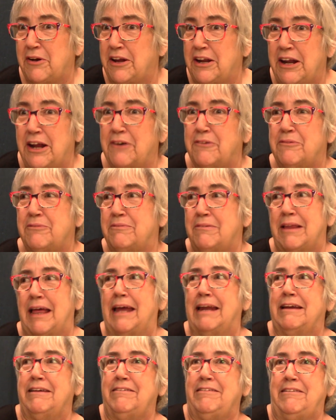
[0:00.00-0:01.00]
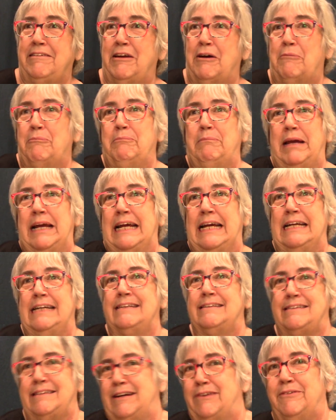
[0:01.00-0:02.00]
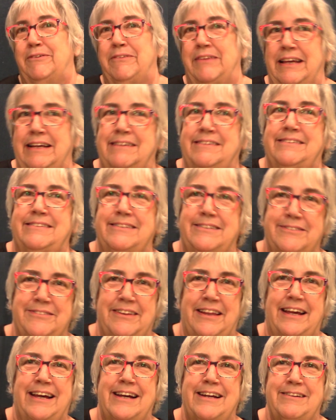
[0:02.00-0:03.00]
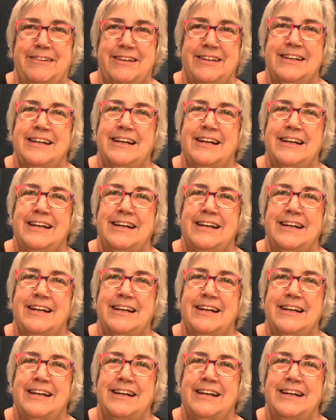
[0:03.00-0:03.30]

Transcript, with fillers: you. No lettuce, no beans, no this, no that.